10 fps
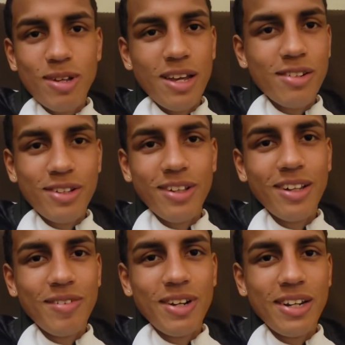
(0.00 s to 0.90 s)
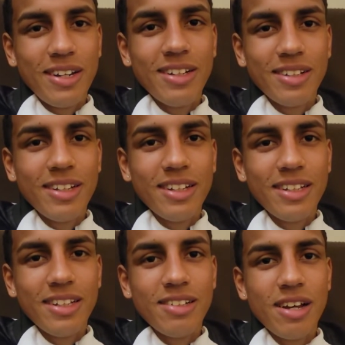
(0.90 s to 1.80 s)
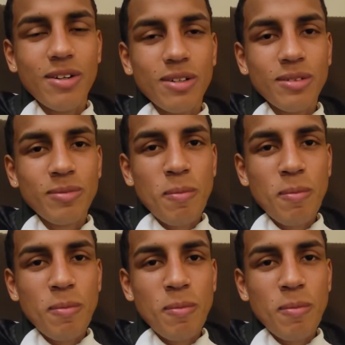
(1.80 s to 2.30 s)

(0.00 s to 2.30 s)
I still live in. in Right, right.